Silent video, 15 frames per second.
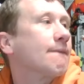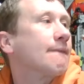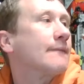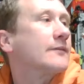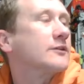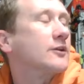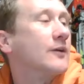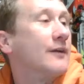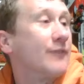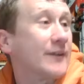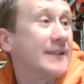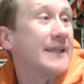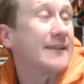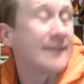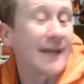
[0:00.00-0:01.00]
So if I
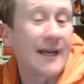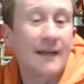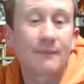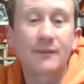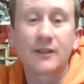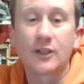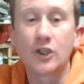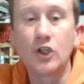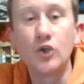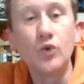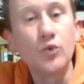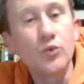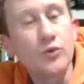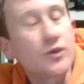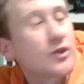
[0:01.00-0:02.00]
did that, then I
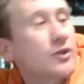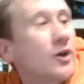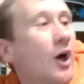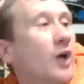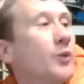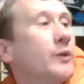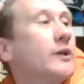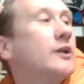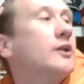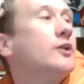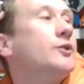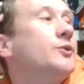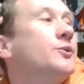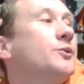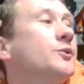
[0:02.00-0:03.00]
would
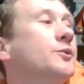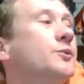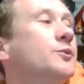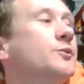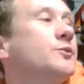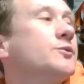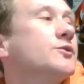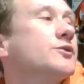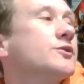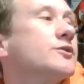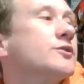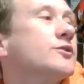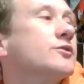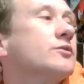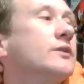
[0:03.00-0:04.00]

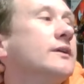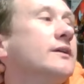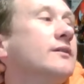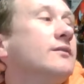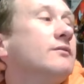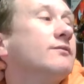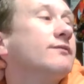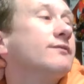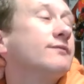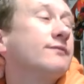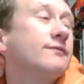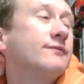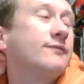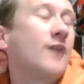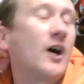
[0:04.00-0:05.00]
lose
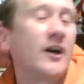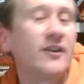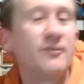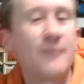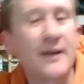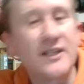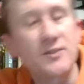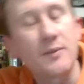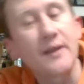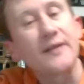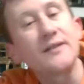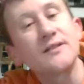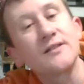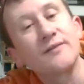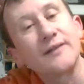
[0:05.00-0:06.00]
5 base
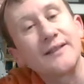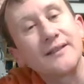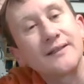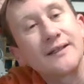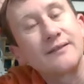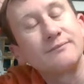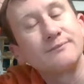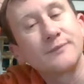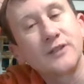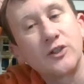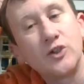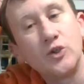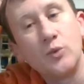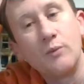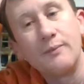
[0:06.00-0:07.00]
plates if I did that, because
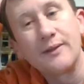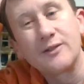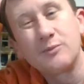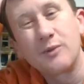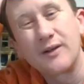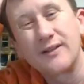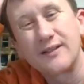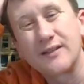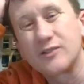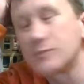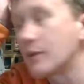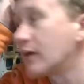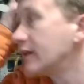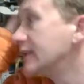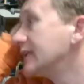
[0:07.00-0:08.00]
you wouldn't be able to put anything else
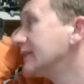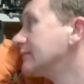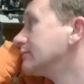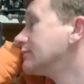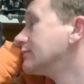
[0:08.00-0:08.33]
behind it.